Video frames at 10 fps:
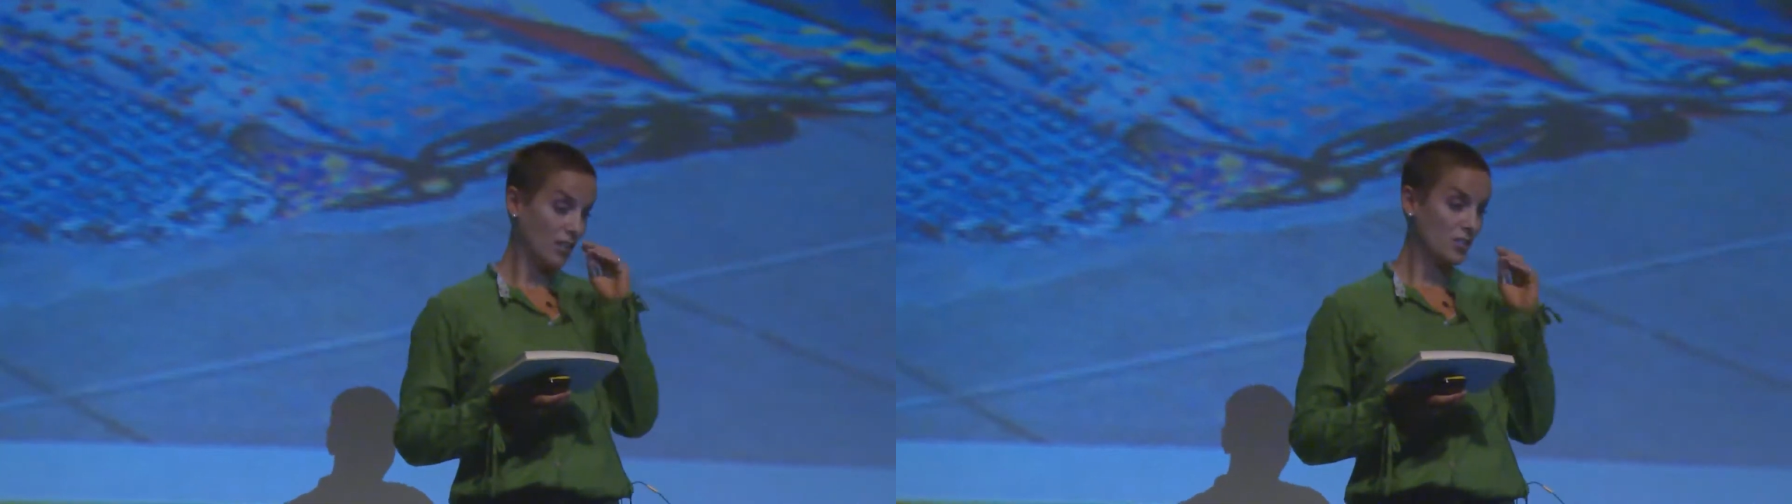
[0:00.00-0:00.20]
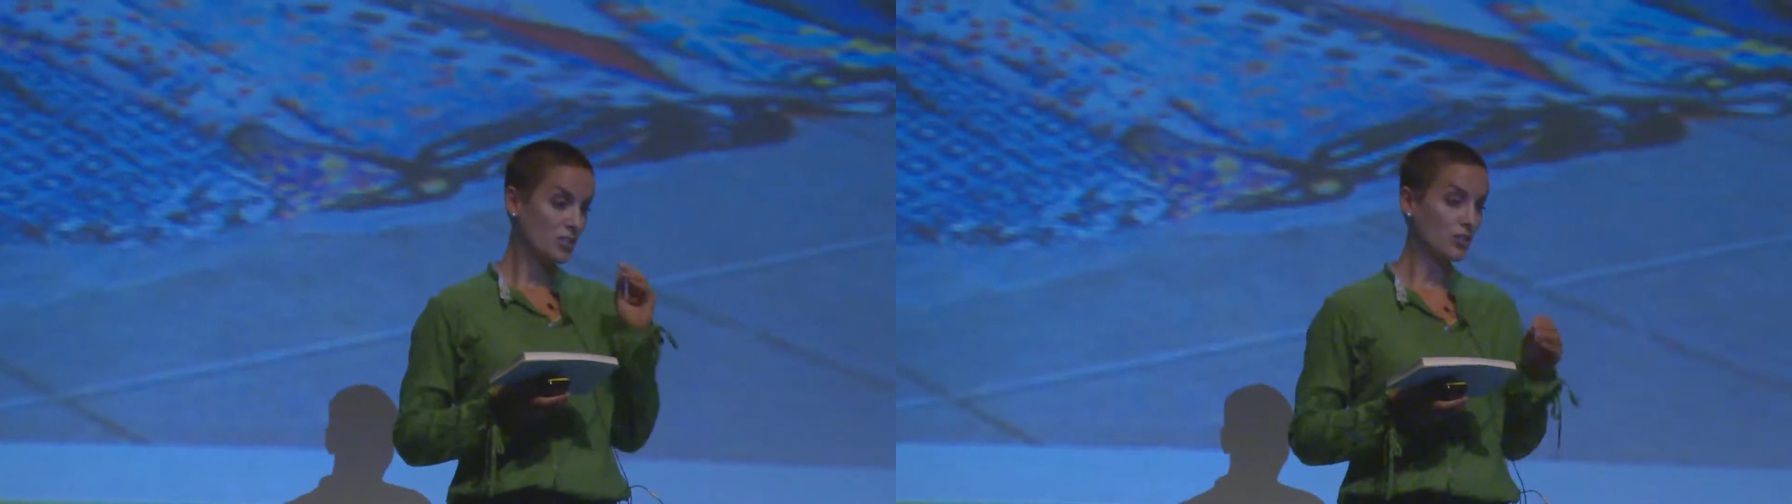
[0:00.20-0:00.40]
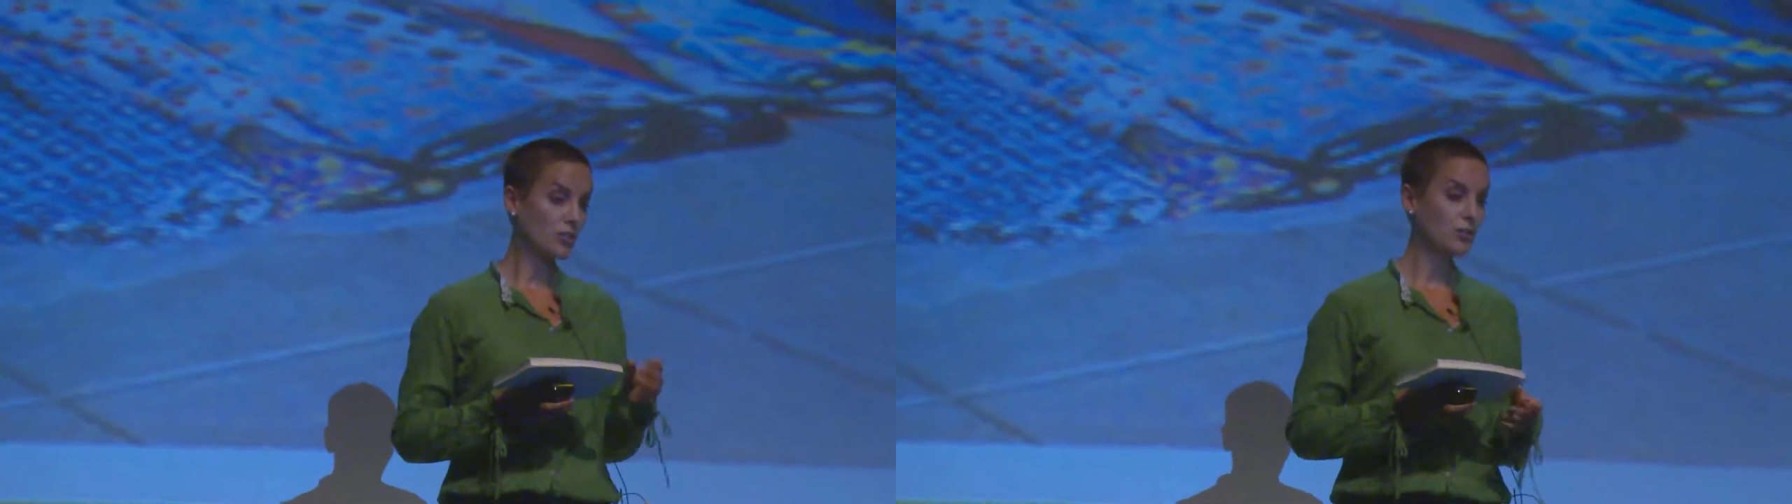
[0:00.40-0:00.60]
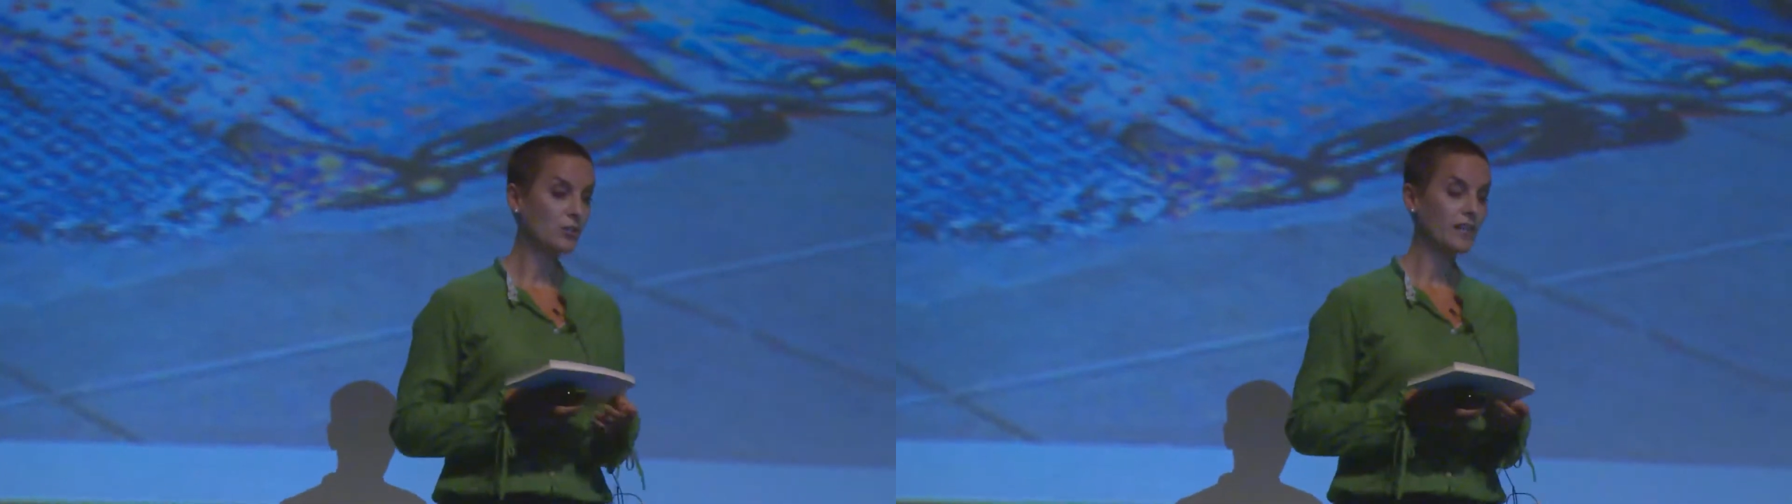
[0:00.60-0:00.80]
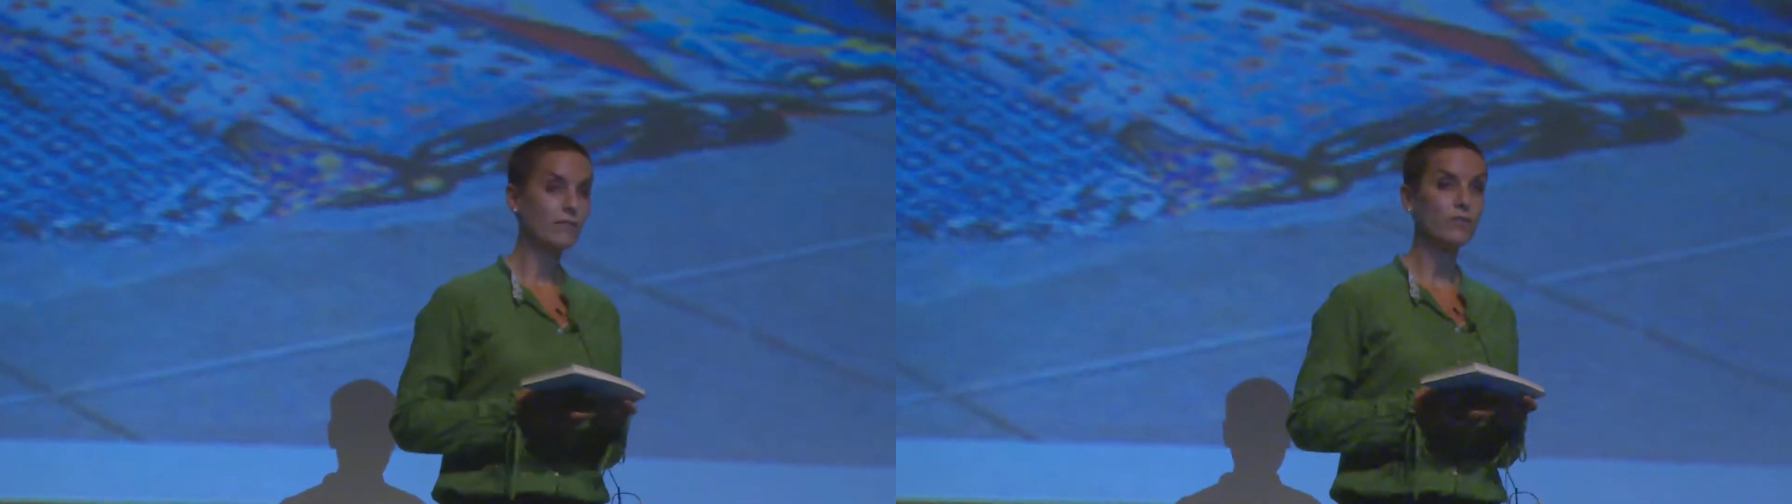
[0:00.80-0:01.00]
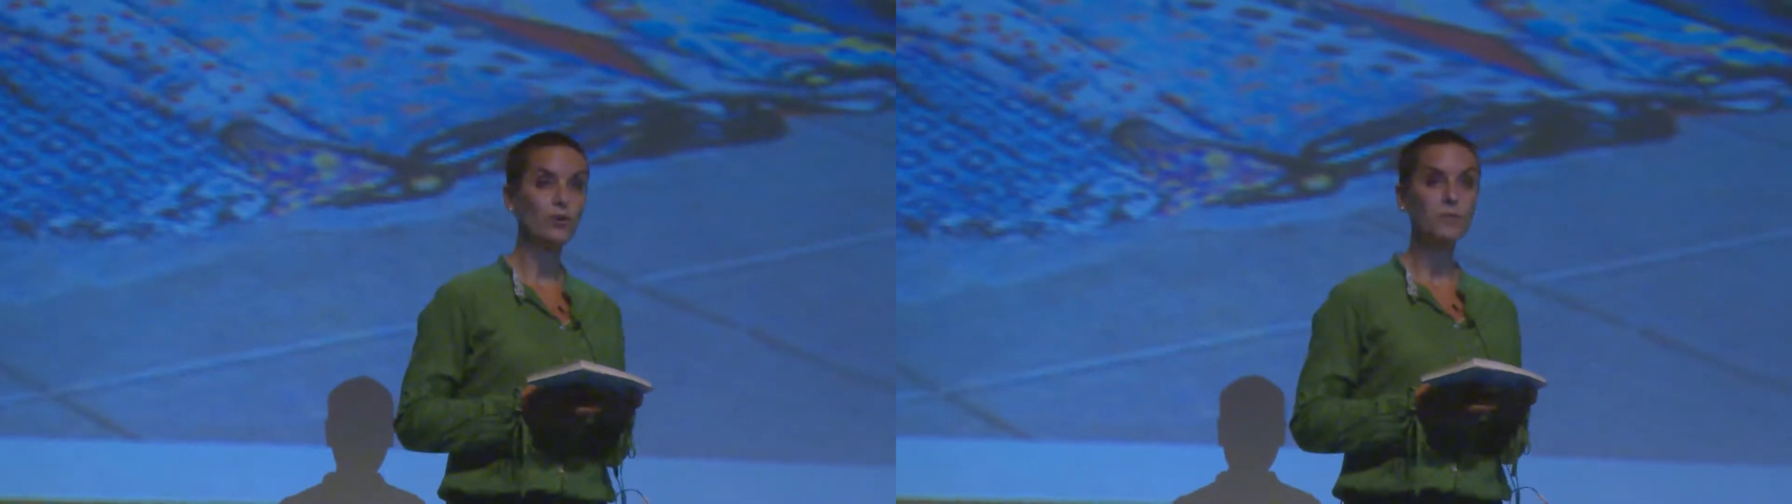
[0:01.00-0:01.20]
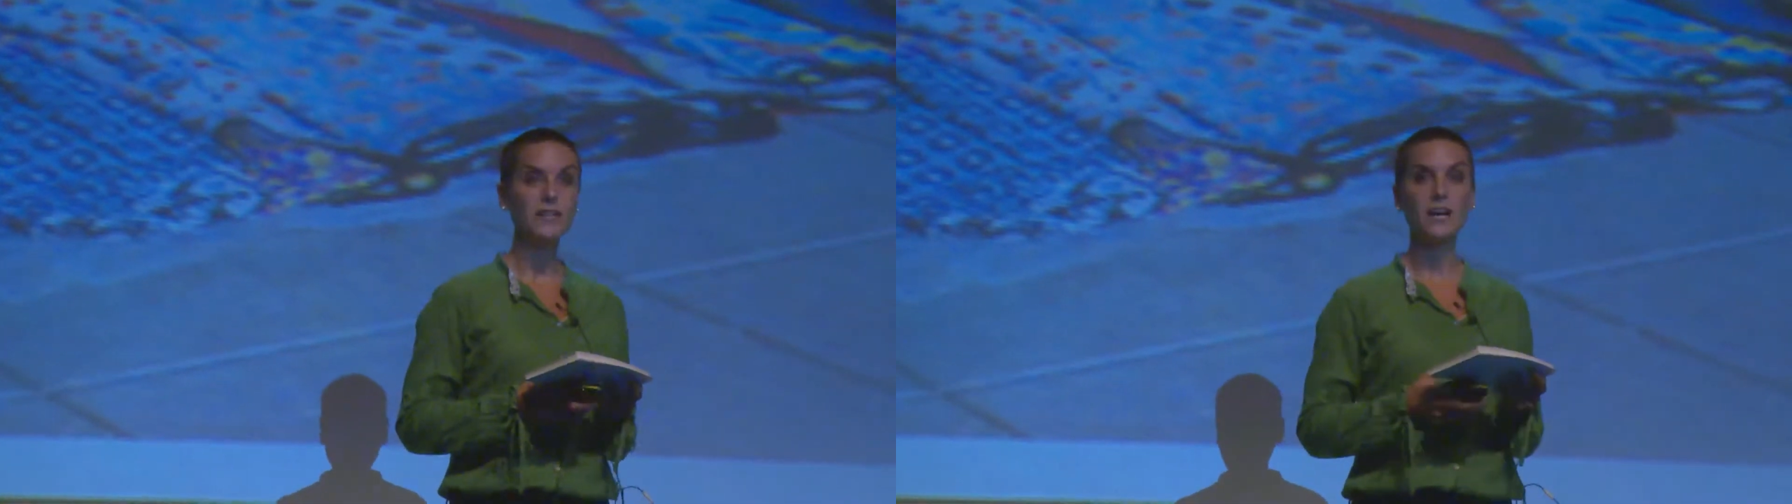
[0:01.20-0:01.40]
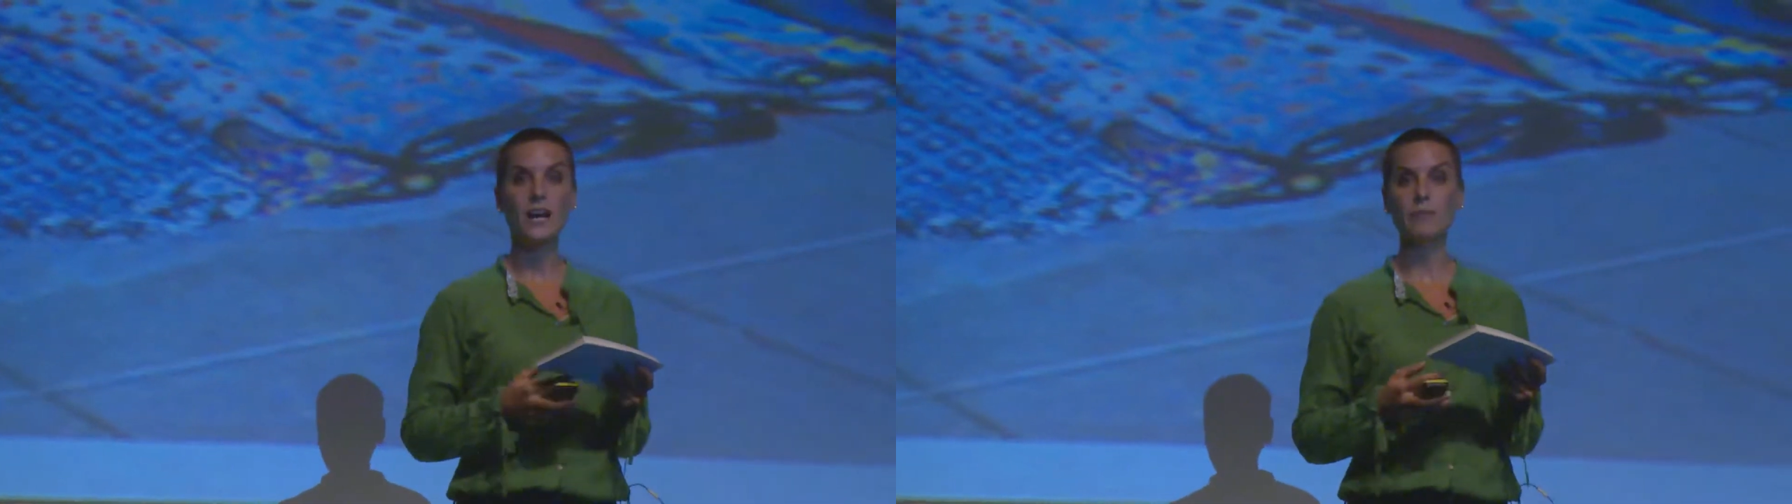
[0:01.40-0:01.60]
So in the formal
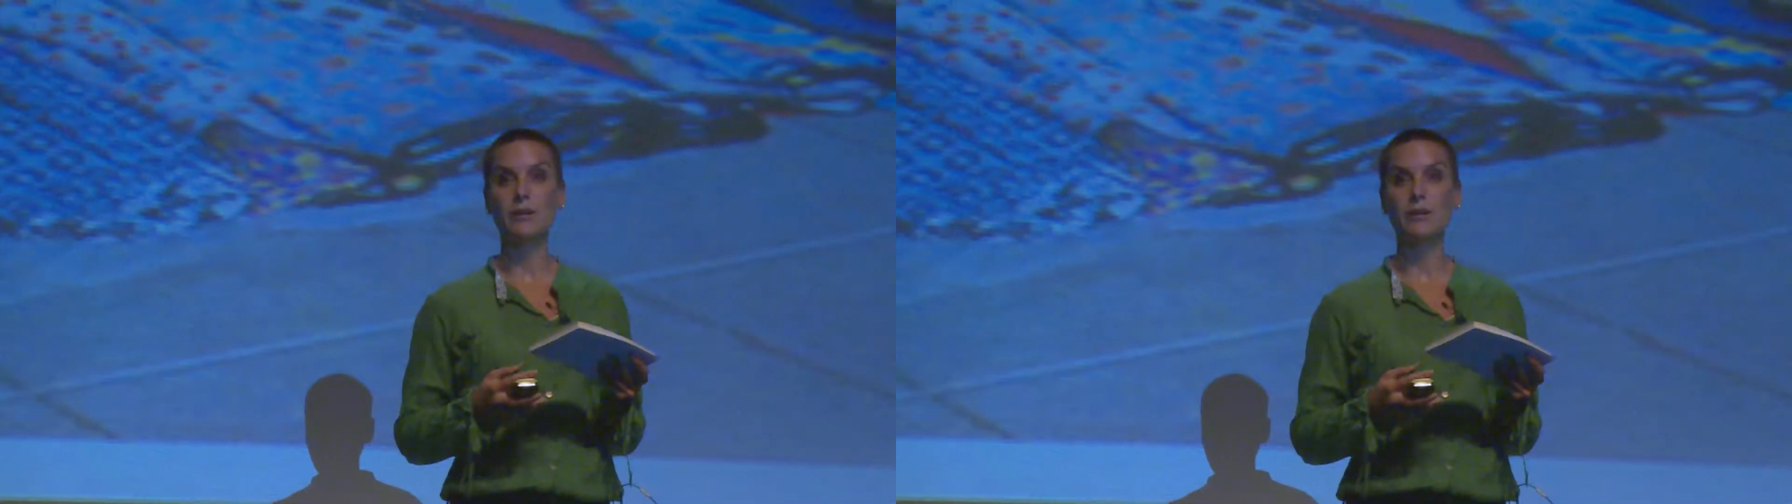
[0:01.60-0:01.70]
economy,